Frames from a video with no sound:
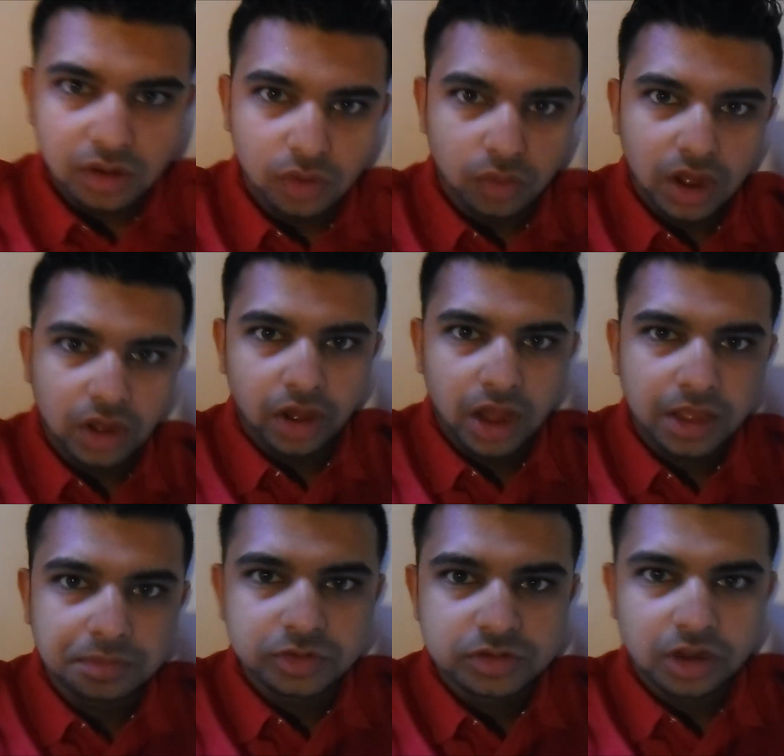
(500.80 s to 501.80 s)
Wow, I
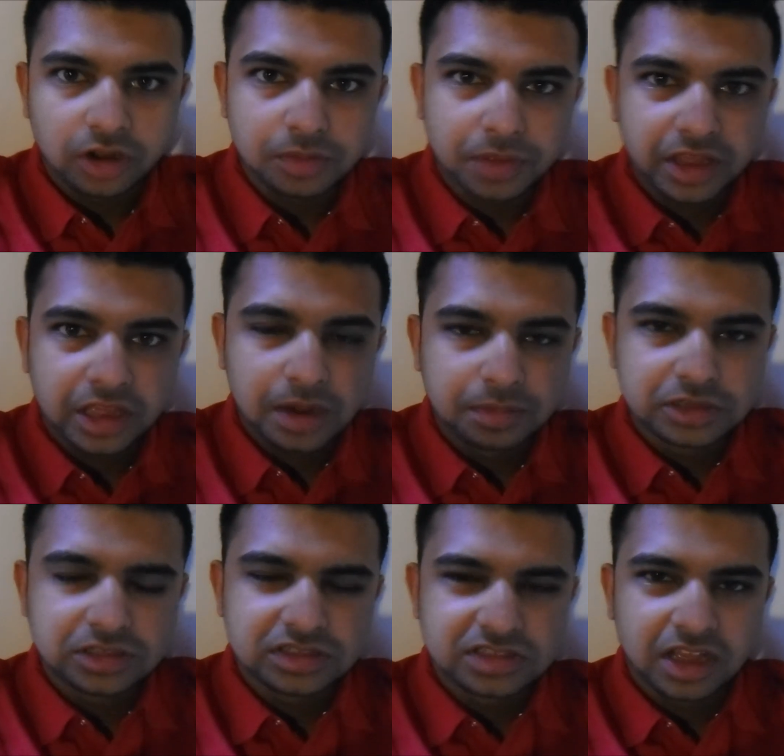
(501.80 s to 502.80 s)
am sorry, my camera
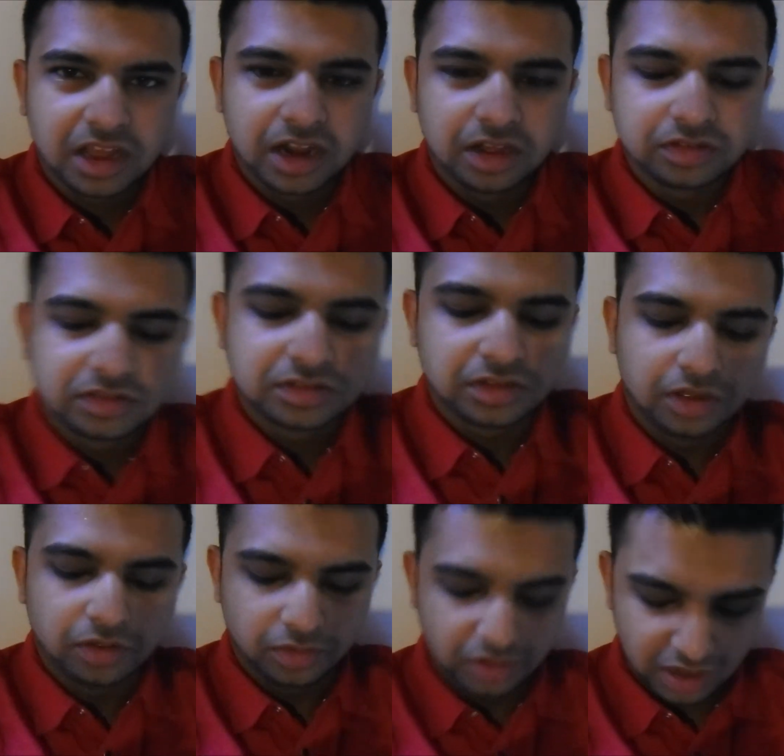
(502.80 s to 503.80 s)
just cut out,
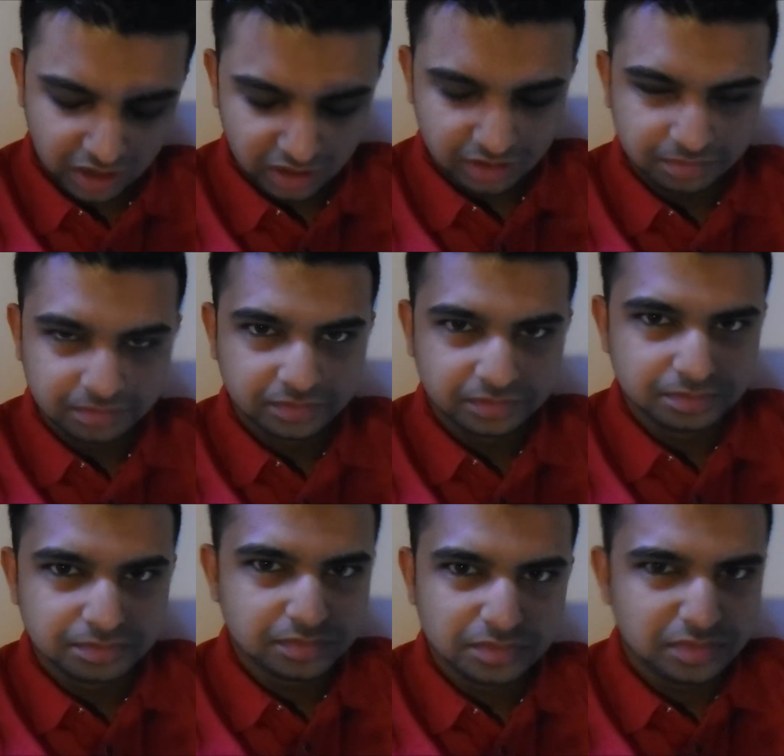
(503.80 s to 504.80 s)
so
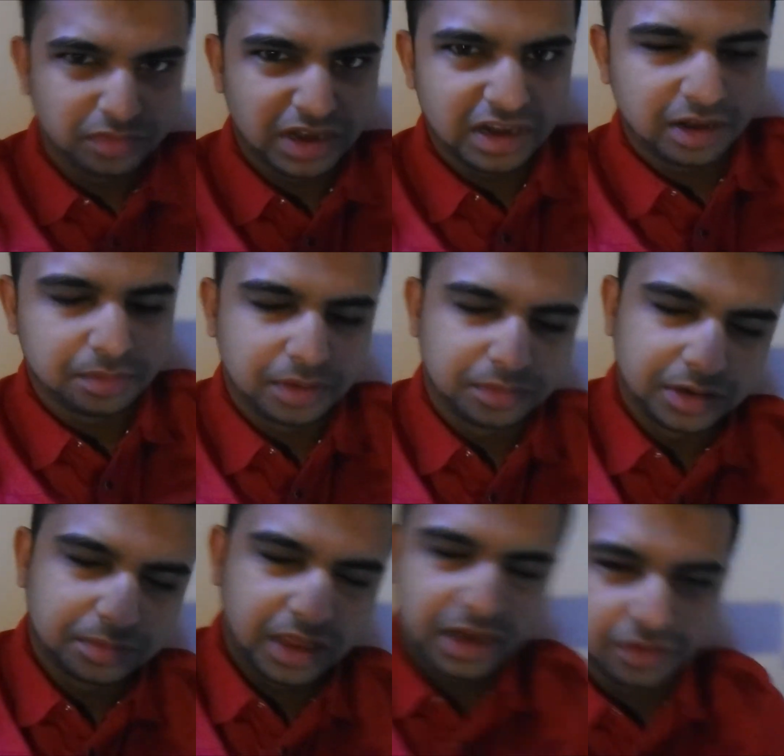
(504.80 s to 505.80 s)
ran out of memory.
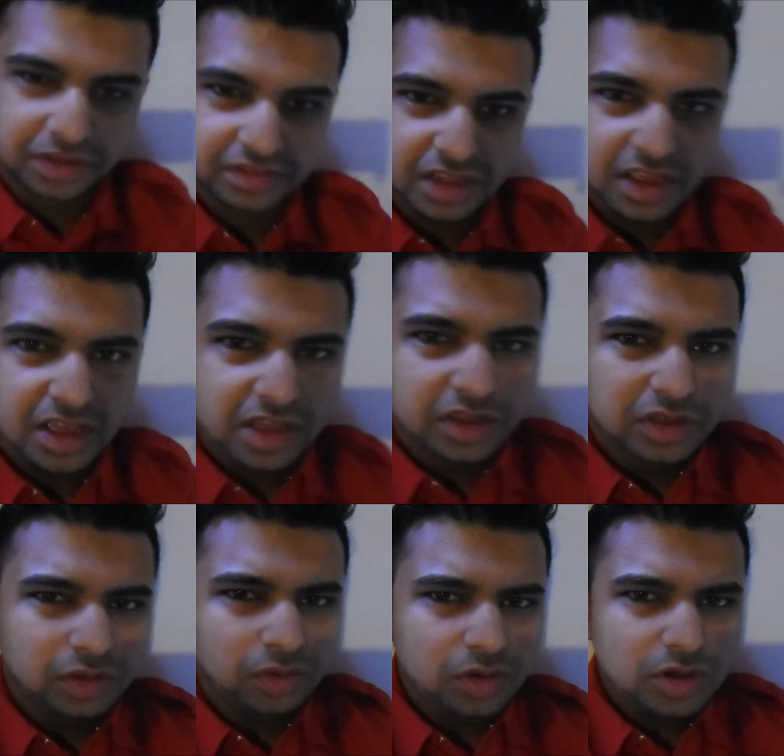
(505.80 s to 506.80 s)
But anyways,
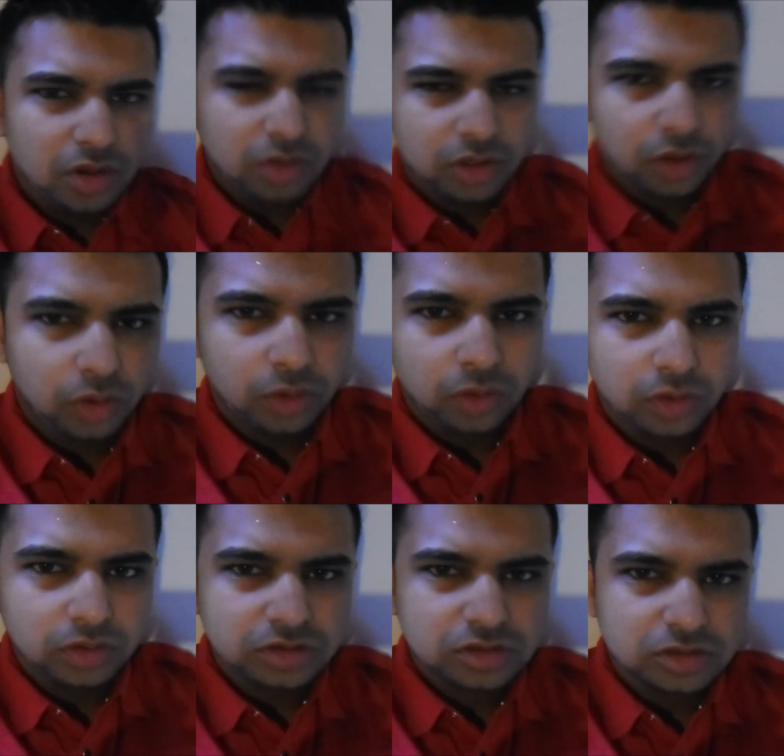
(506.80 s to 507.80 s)
you don't know the
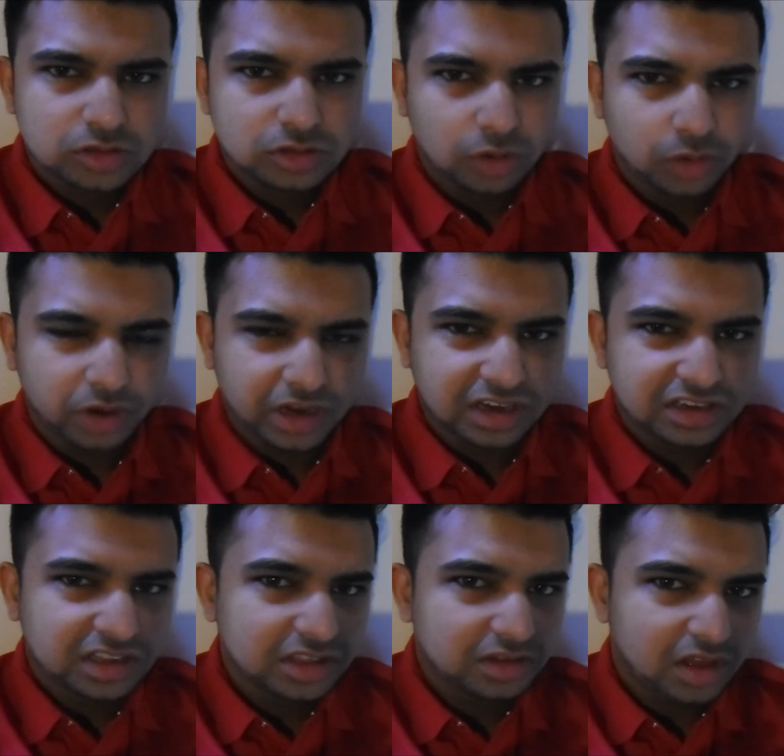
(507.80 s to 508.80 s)
whole story
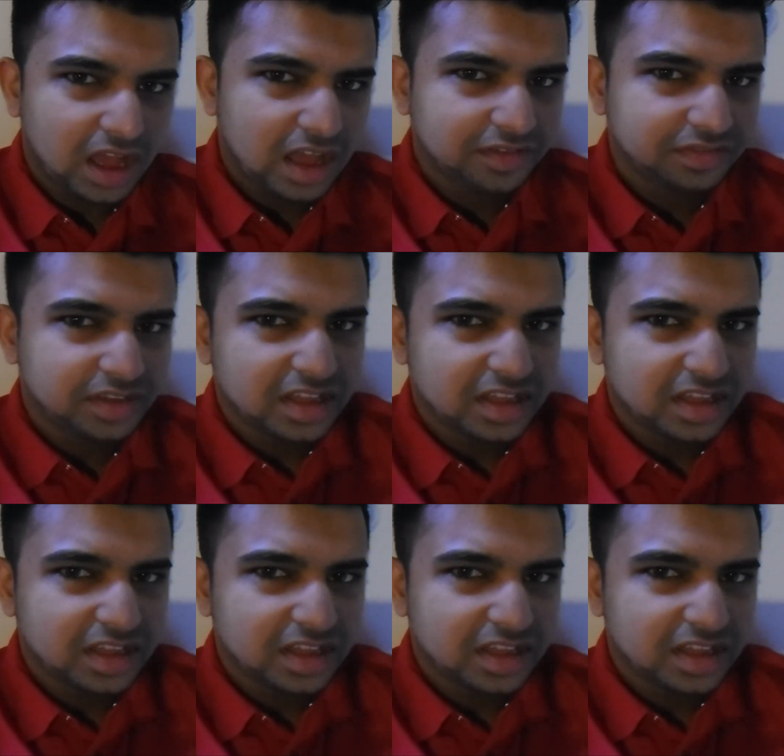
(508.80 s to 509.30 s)
until you have